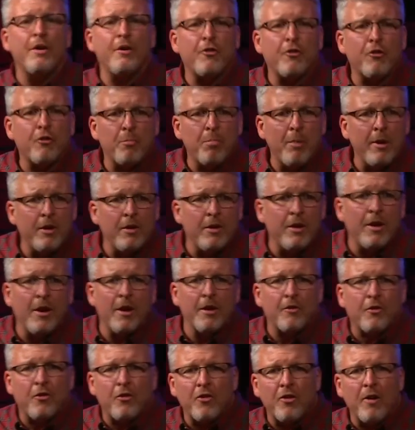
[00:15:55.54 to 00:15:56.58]
spend it
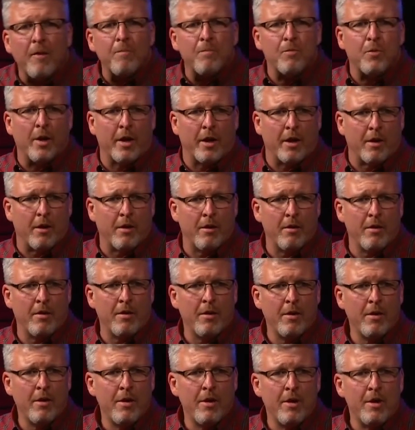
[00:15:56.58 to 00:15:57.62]
on something.
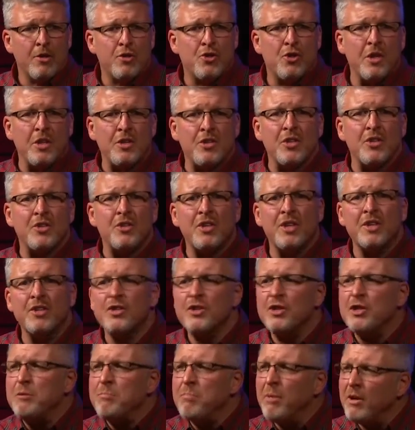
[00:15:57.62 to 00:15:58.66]
Jesus says,
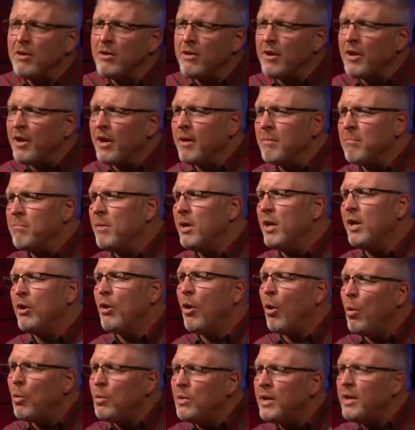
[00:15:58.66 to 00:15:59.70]
Spend it on me.
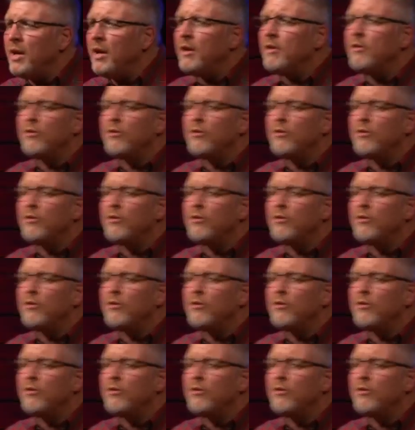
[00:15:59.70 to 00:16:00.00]
Only in